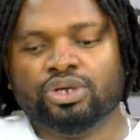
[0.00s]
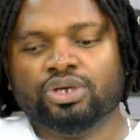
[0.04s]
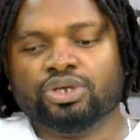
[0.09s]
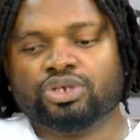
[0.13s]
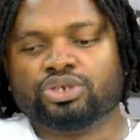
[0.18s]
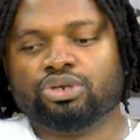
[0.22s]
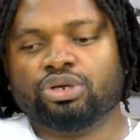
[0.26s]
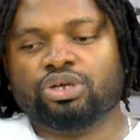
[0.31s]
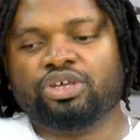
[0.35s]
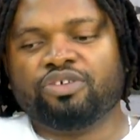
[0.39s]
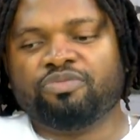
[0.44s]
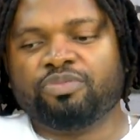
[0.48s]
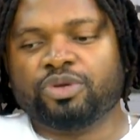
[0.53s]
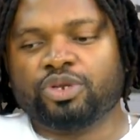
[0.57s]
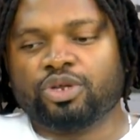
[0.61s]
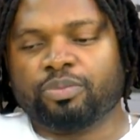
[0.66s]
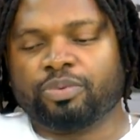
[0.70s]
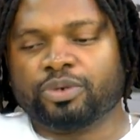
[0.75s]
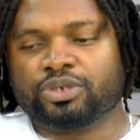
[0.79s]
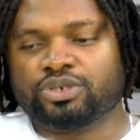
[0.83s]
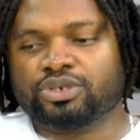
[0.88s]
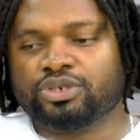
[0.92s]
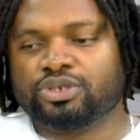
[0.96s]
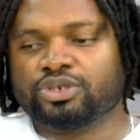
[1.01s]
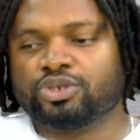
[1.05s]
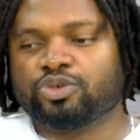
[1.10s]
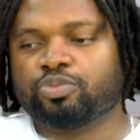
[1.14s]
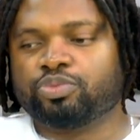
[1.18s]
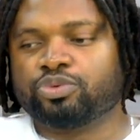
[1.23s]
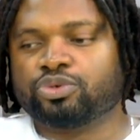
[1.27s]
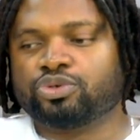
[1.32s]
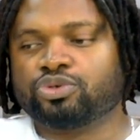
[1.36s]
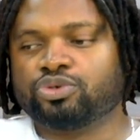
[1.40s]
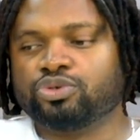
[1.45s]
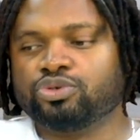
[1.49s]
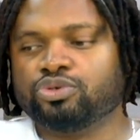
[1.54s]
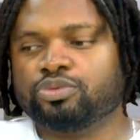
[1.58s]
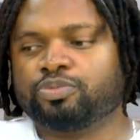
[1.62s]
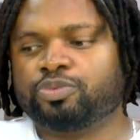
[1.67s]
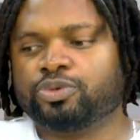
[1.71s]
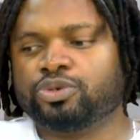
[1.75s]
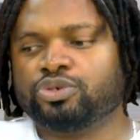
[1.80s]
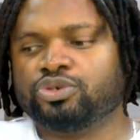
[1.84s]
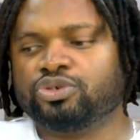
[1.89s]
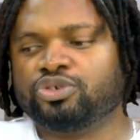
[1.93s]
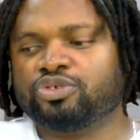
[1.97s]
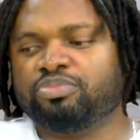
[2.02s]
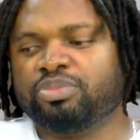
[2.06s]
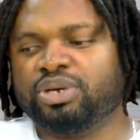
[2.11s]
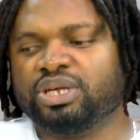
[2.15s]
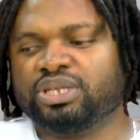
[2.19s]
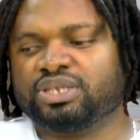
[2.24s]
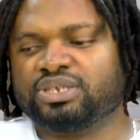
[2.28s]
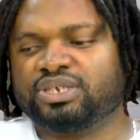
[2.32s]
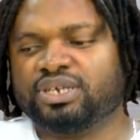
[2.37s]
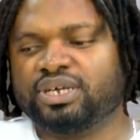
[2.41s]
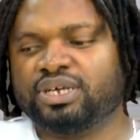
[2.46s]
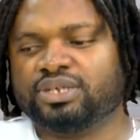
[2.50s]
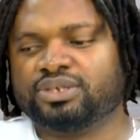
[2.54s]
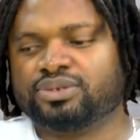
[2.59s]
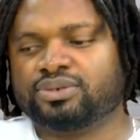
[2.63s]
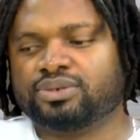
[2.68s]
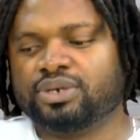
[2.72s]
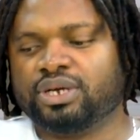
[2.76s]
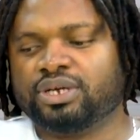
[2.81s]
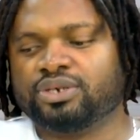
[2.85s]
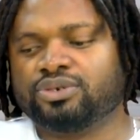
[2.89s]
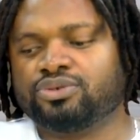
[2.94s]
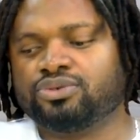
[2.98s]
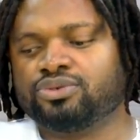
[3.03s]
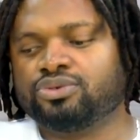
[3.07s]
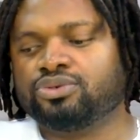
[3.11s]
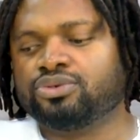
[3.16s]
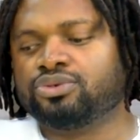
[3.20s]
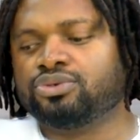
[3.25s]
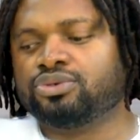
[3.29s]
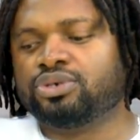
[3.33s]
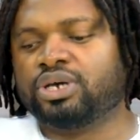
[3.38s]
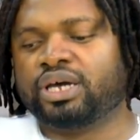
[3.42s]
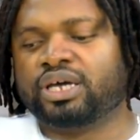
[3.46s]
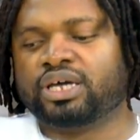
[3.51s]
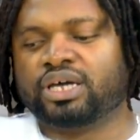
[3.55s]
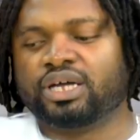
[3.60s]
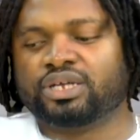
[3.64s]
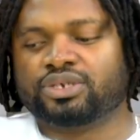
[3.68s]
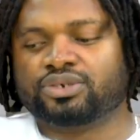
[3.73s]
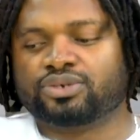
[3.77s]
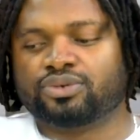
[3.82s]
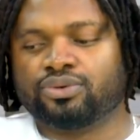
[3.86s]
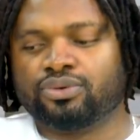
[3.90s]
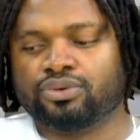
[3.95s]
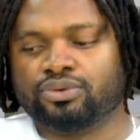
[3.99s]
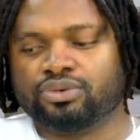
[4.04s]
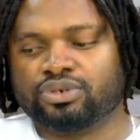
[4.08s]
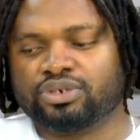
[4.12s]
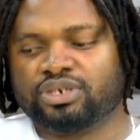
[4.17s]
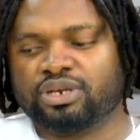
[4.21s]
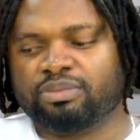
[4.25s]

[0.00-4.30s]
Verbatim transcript: So he gave me the opportunity to produce, maintain. So I do, I catch cold.